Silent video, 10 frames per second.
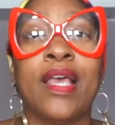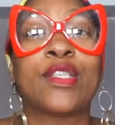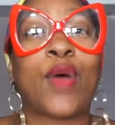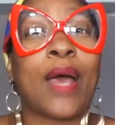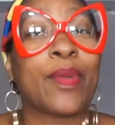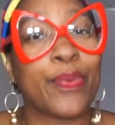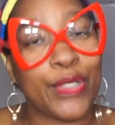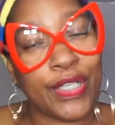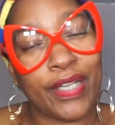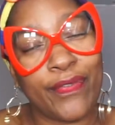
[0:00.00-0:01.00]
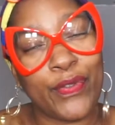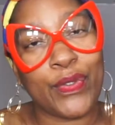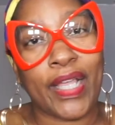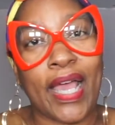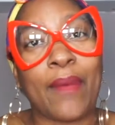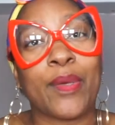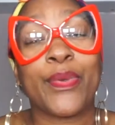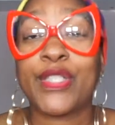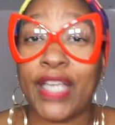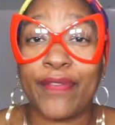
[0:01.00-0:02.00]
So I would appreciate it if you do that. I would
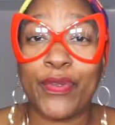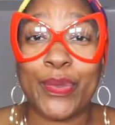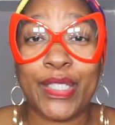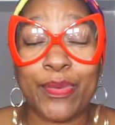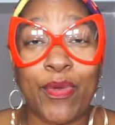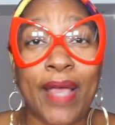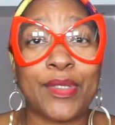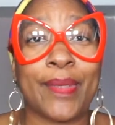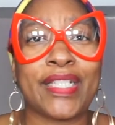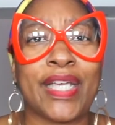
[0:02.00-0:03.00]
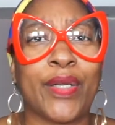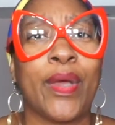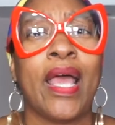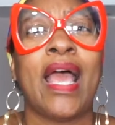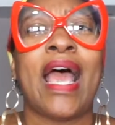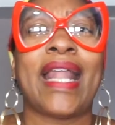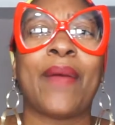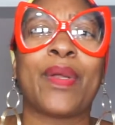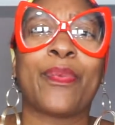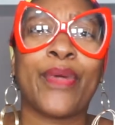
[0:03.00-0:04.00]
appreciate it if you would subscribe to my channel, and I
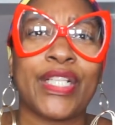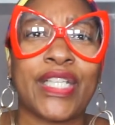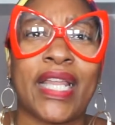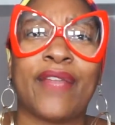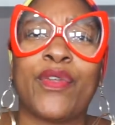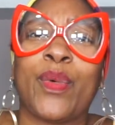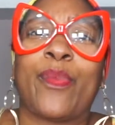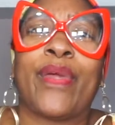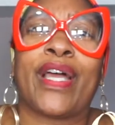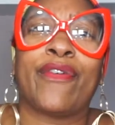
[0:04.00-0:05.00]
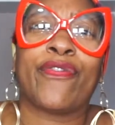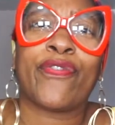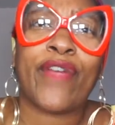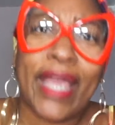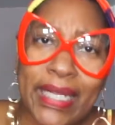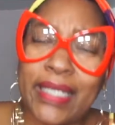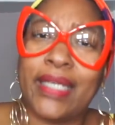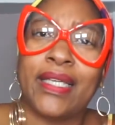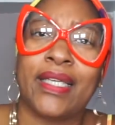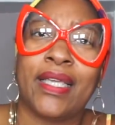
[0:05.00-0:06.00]
would appreciate it if you would bring a friend
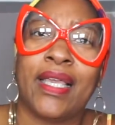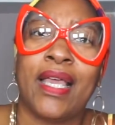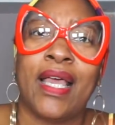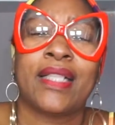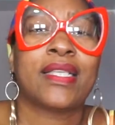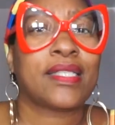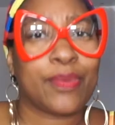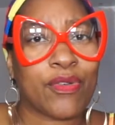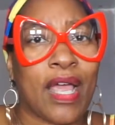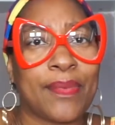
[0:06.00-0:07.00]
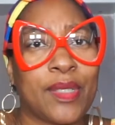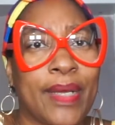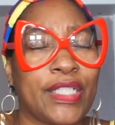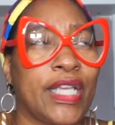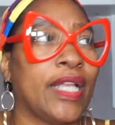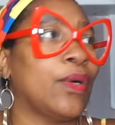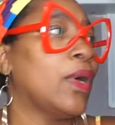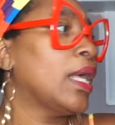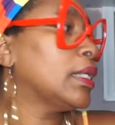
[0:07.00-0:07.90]
to subscribe to my channel.